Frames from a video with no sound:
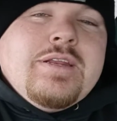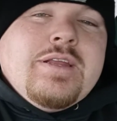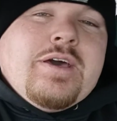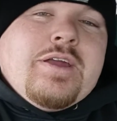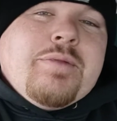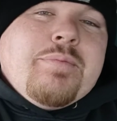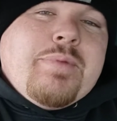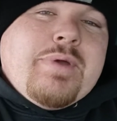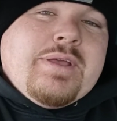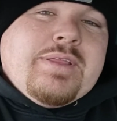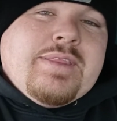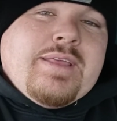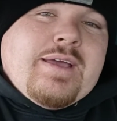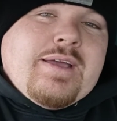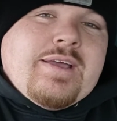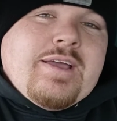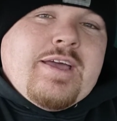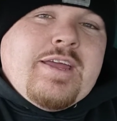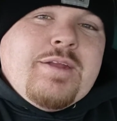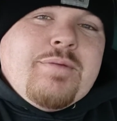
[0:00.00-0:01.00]
Now, to make
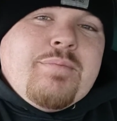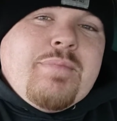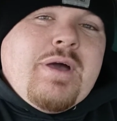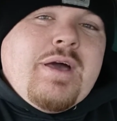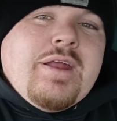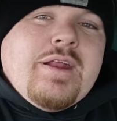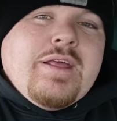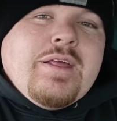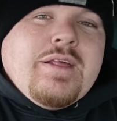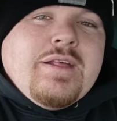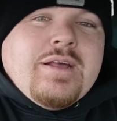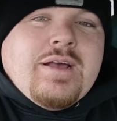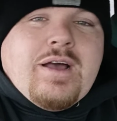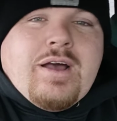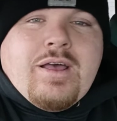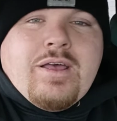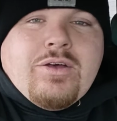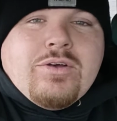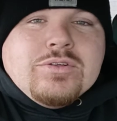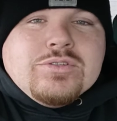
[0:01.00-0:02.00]
that kind of money,
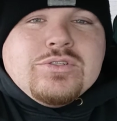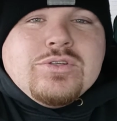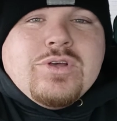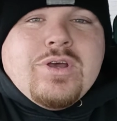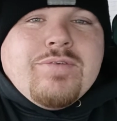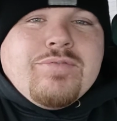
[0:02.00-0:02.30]
I also